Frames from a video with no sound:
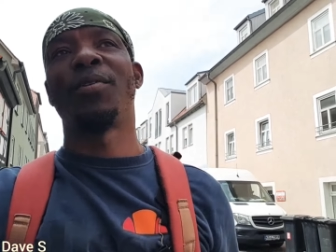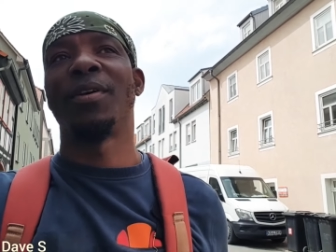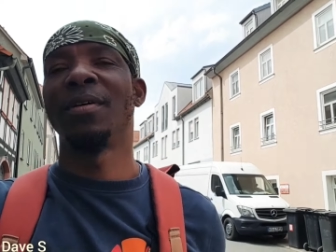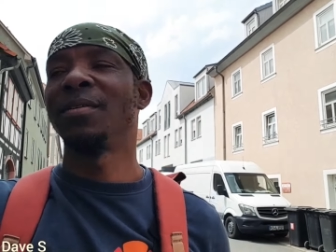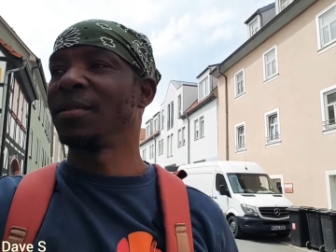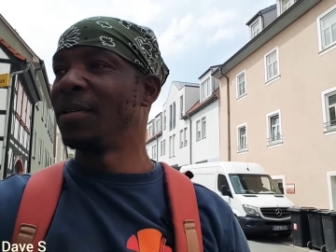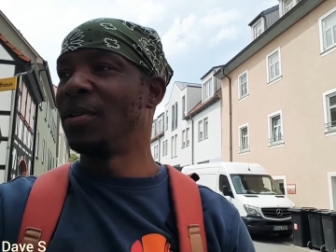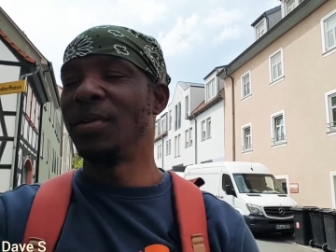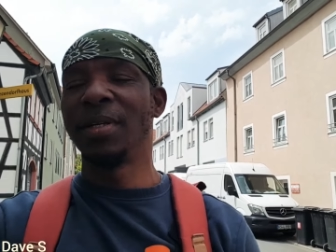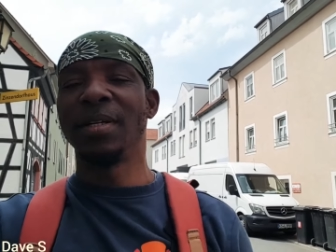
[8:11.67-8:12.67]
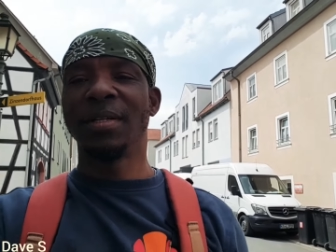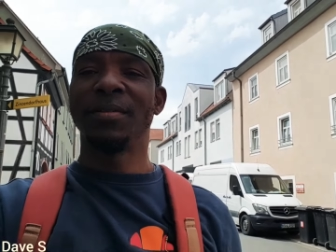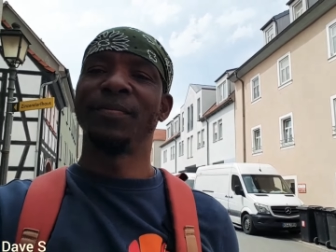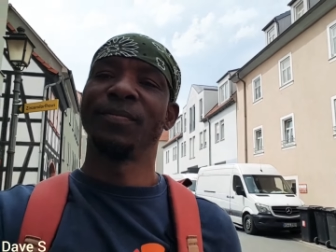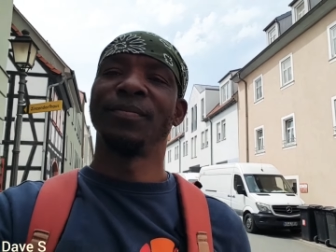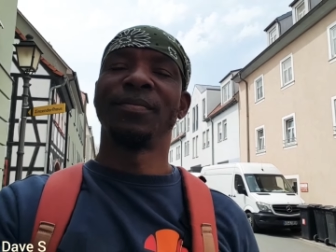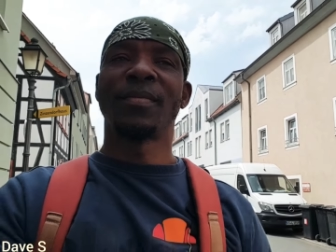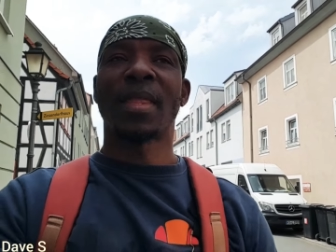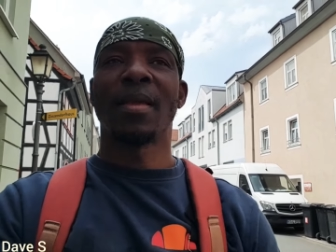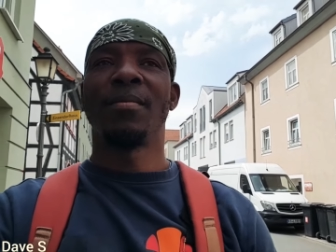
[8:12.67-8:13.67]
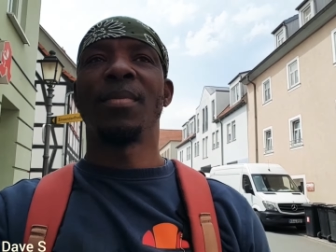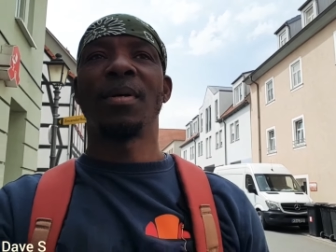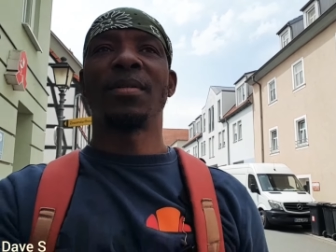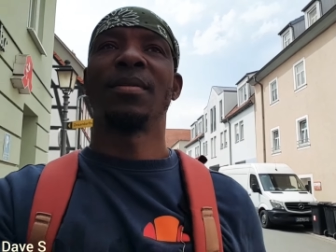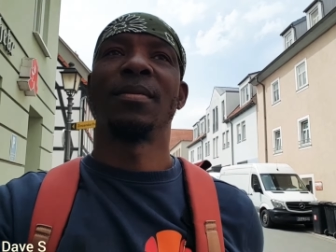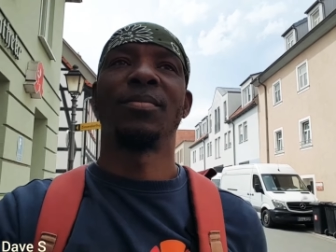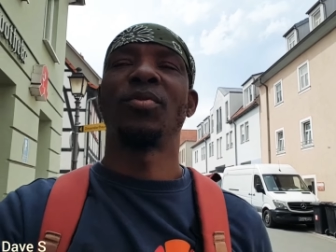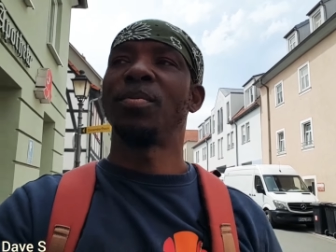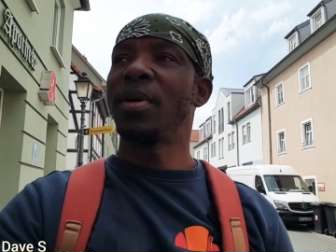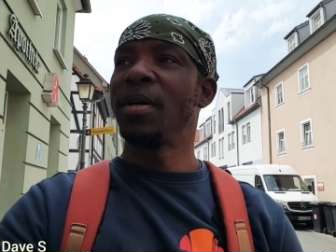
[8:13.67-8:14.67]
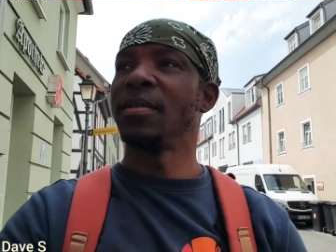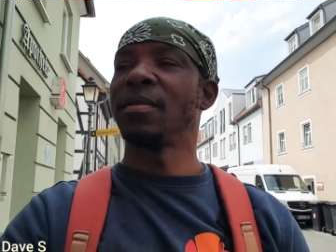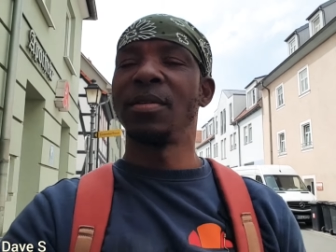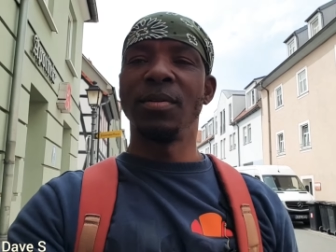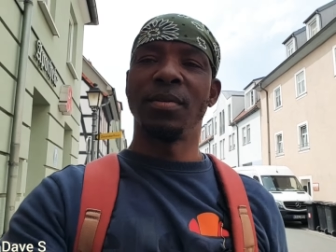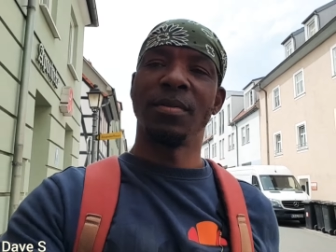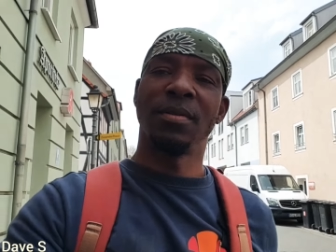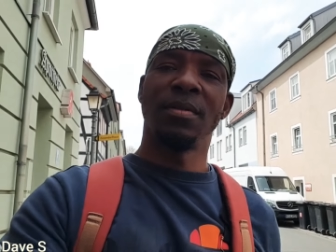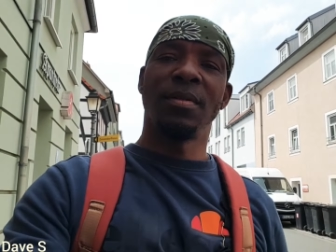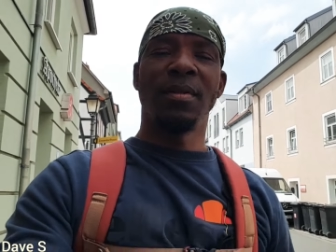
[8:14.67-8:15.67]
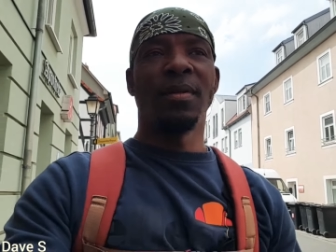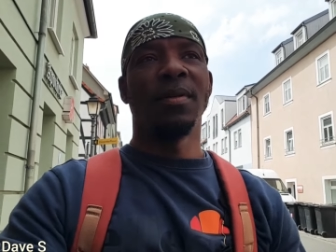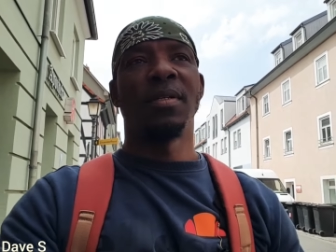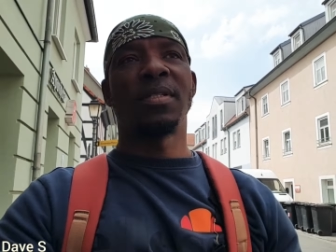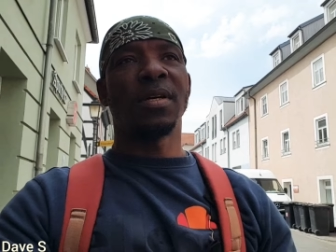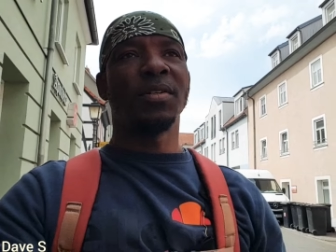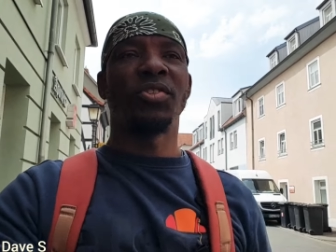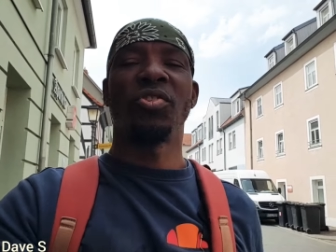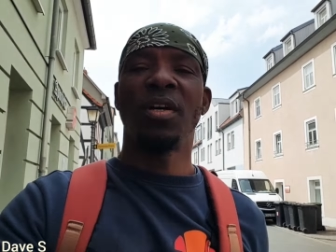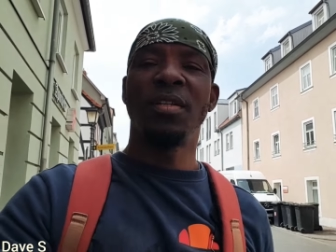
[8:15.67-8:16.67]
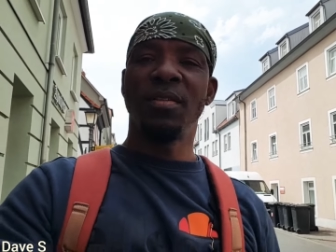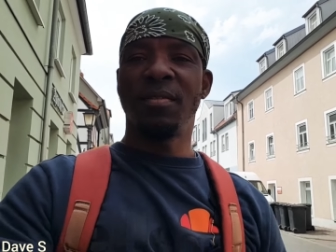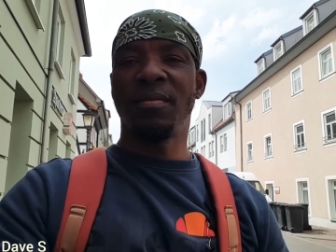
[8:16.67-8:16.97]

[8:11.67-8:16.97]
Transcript: you know, cold here. But surprise, cool. Sun is shining.